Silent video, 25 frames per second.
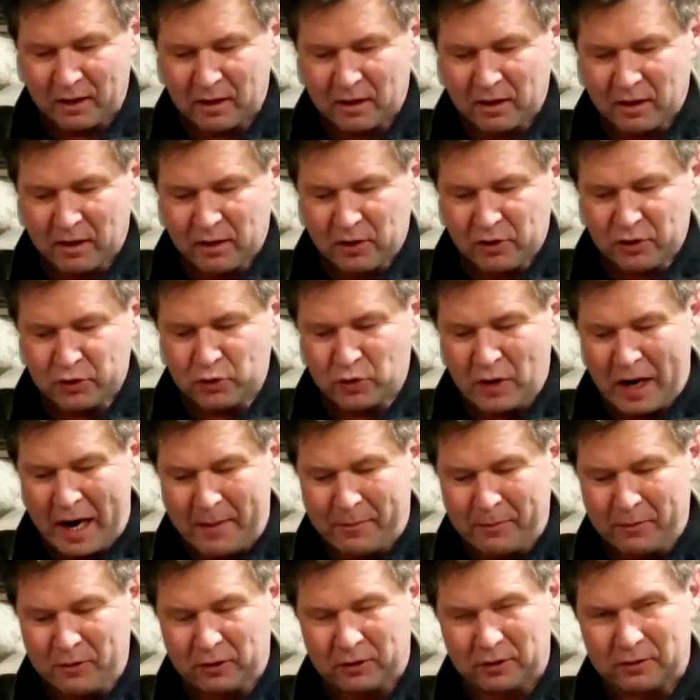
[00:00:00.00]

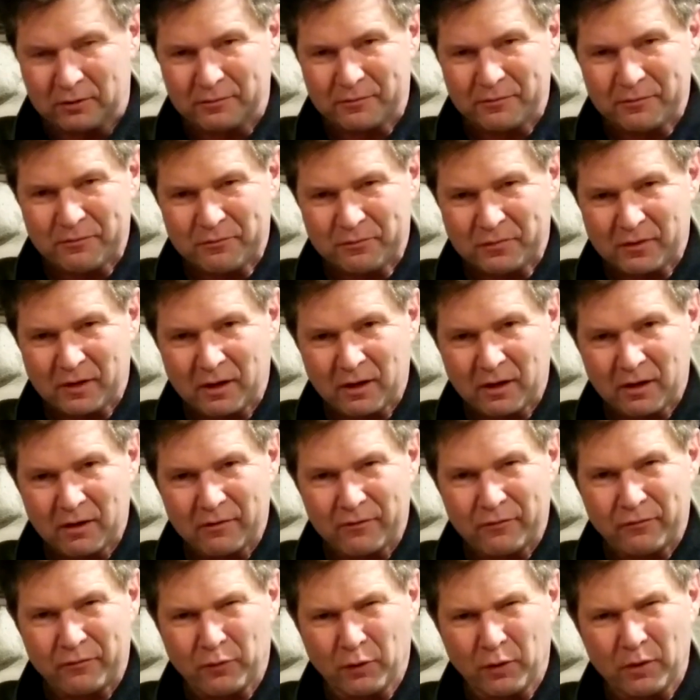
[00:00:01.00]
tropical
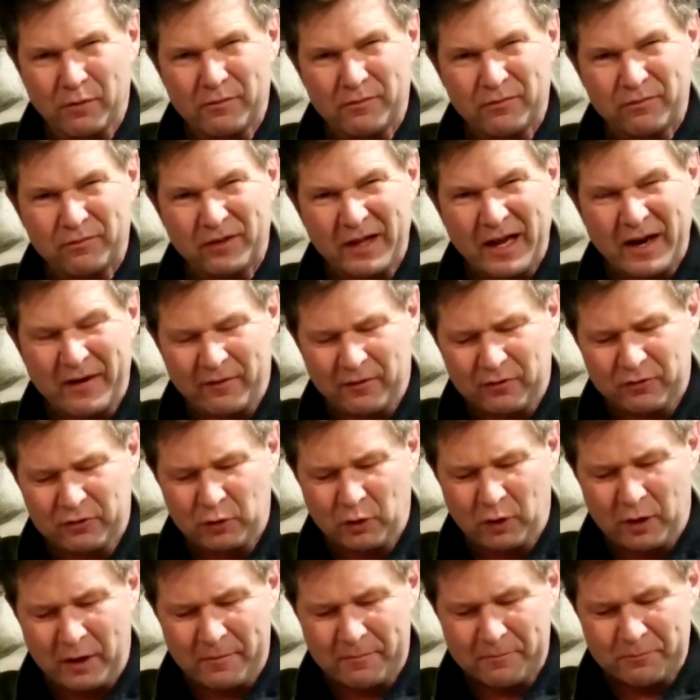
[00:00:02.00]
fruit flavor to
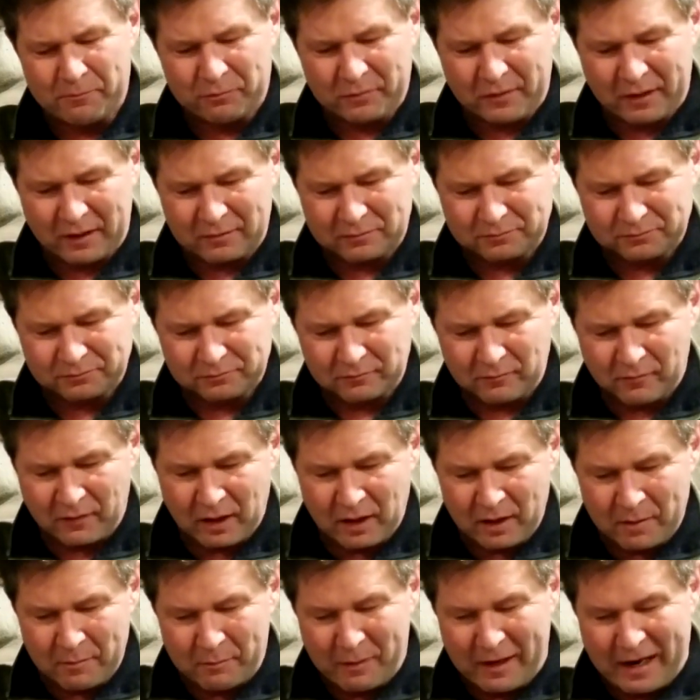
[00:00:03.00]
it.
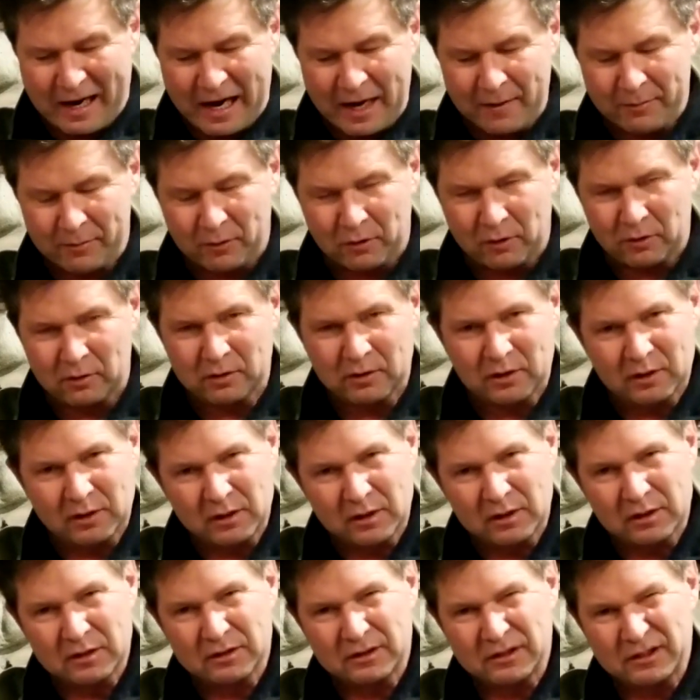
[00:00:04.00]
Pineapple,
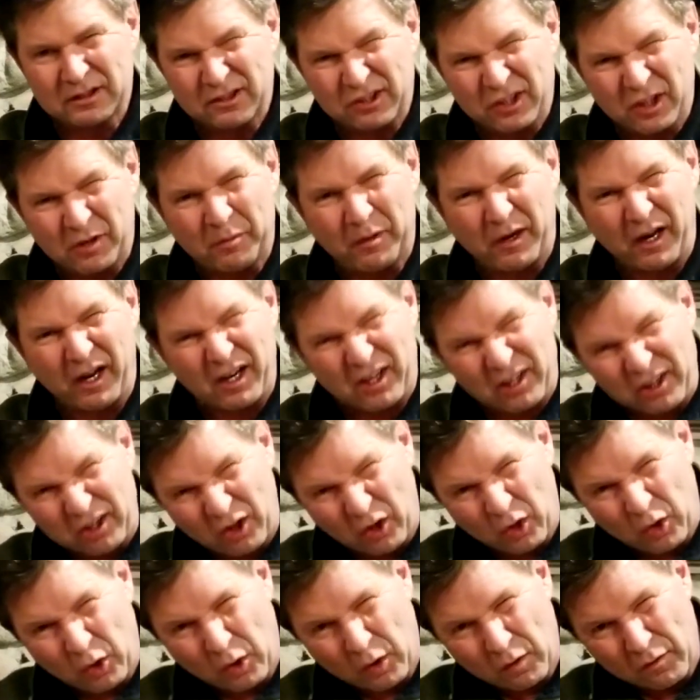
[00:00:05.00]
a little bit of
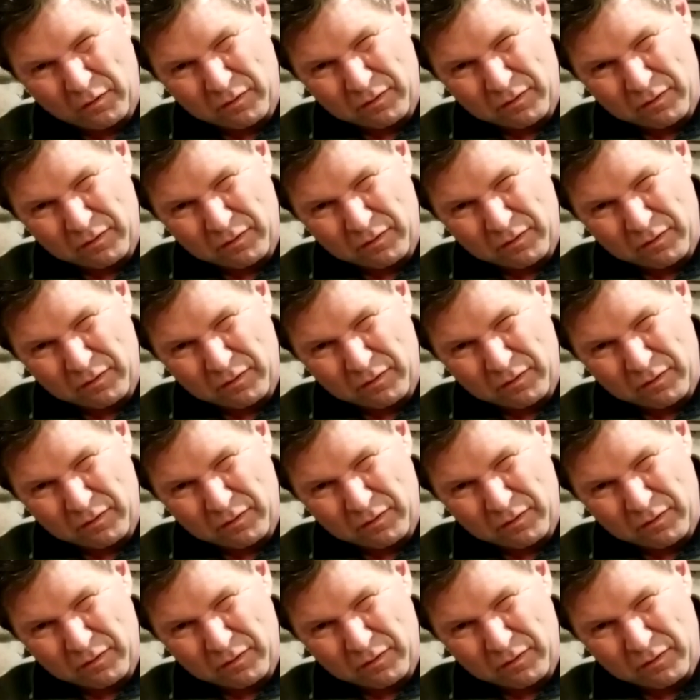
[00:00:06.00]
clove,